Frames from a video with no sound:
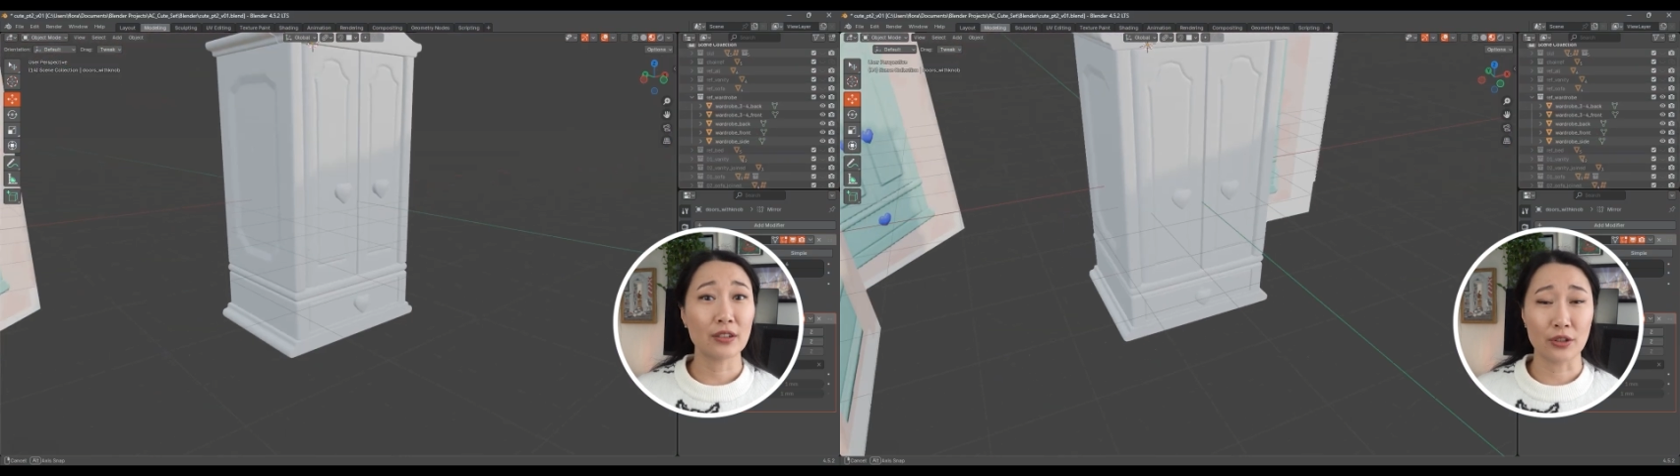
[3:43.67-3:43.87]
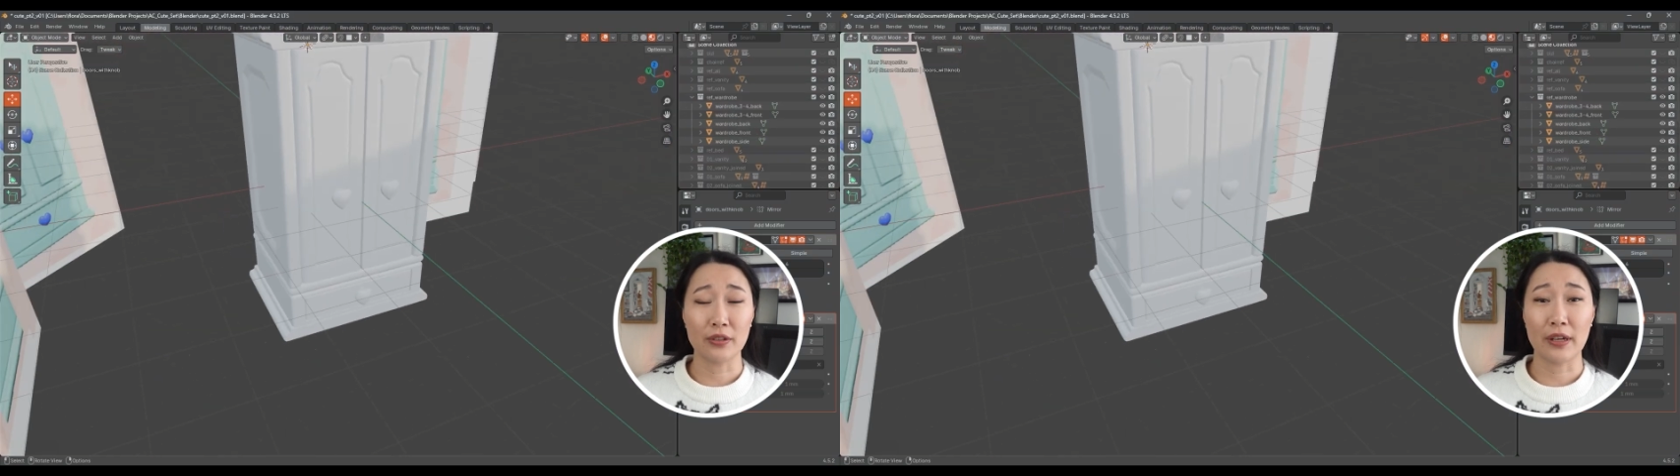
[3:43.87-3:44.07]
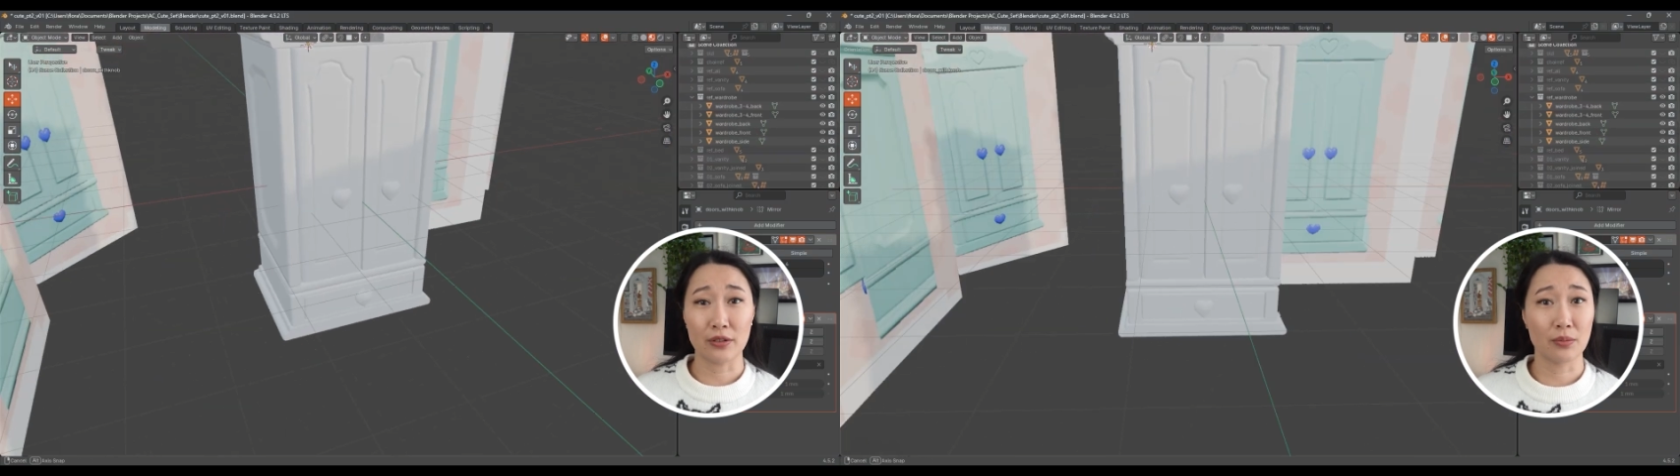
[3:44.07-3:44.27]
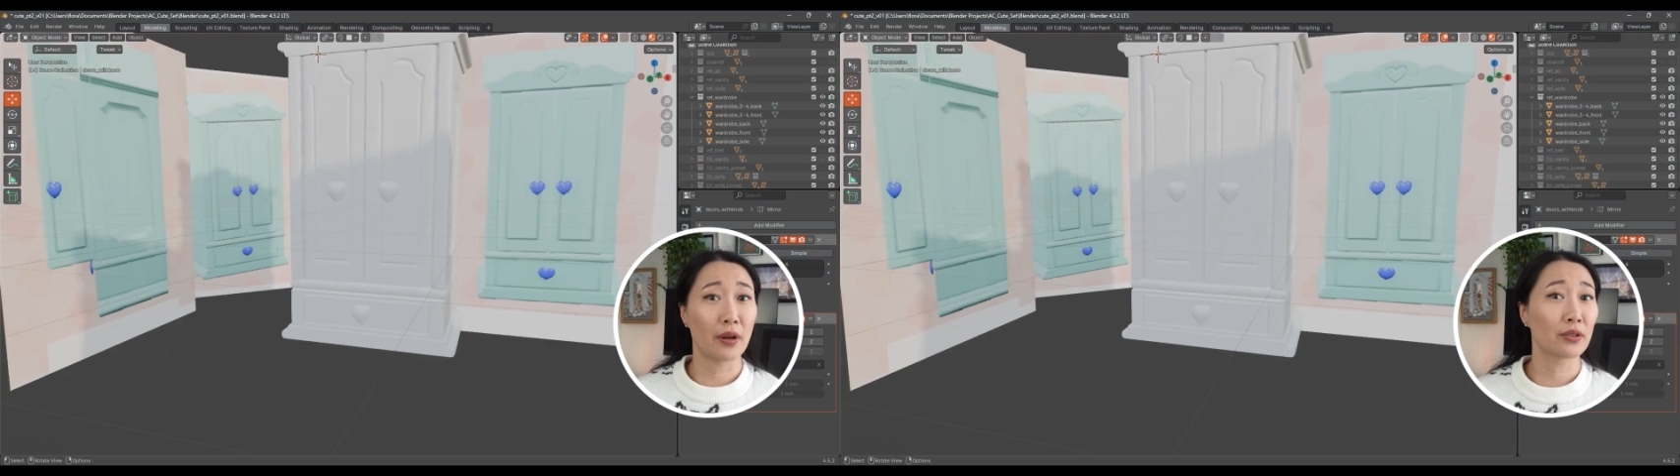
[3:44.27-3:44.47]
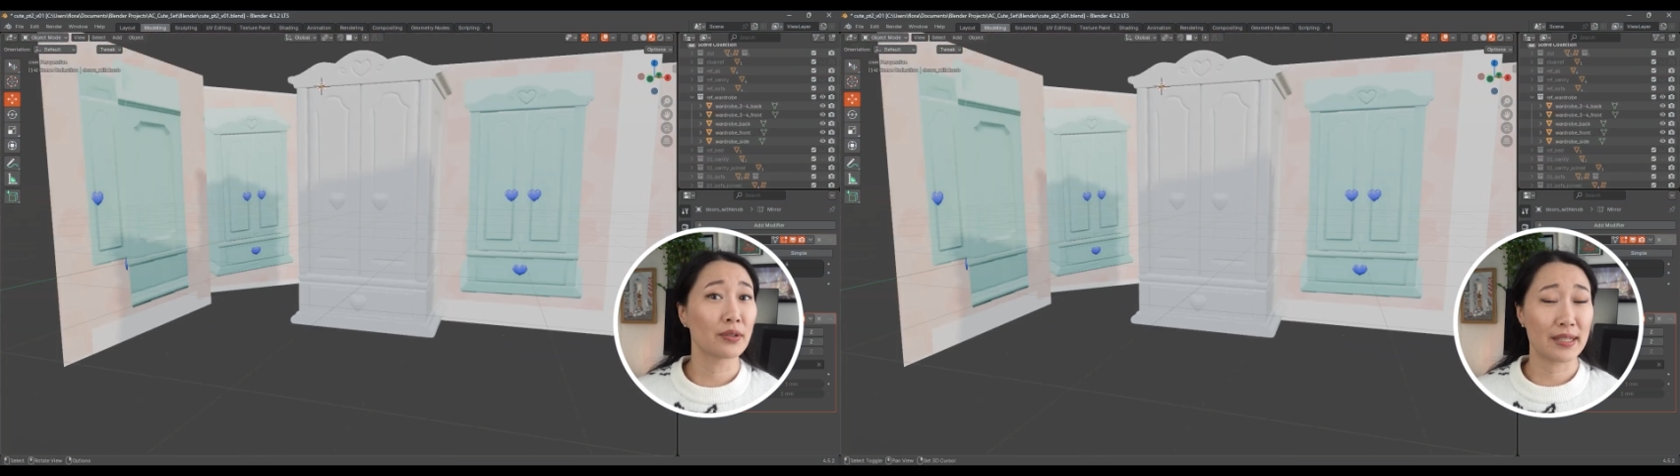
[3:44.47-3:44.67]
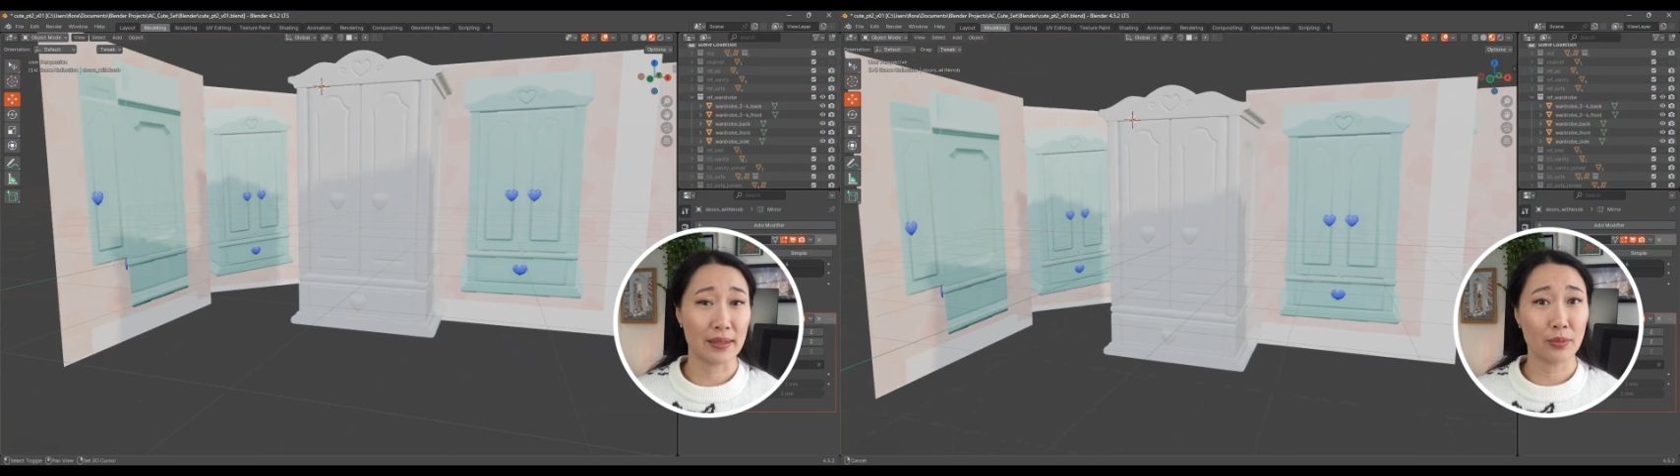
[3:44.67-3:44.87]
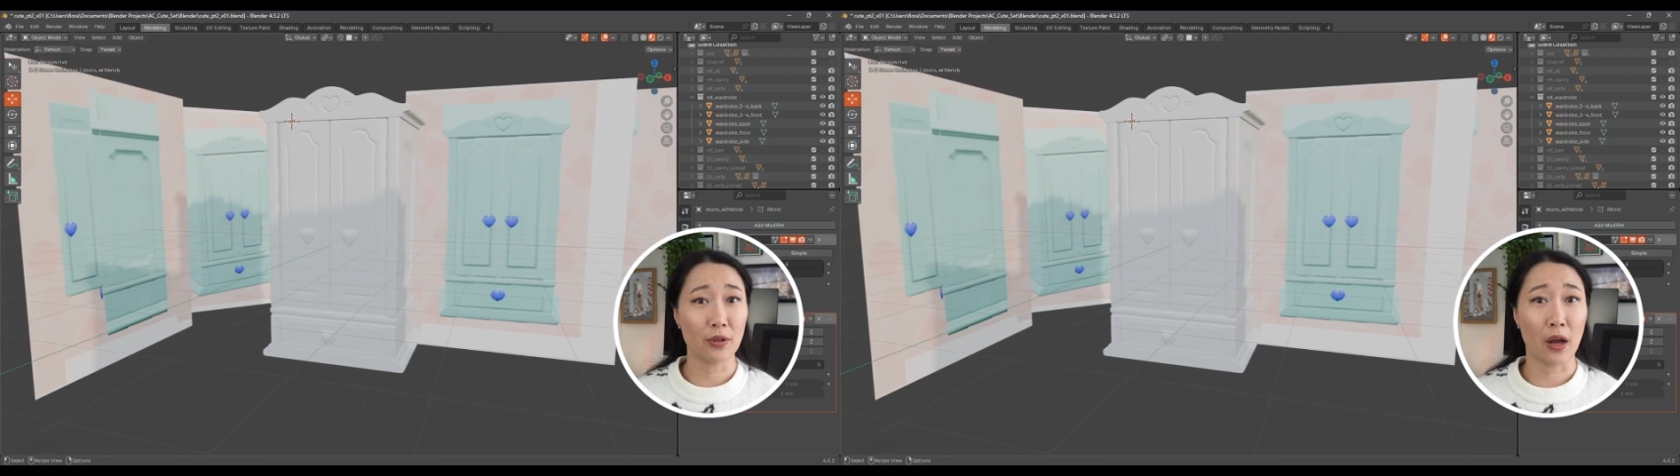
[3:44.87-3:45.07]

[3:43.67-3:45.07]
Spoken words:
learn how to model simple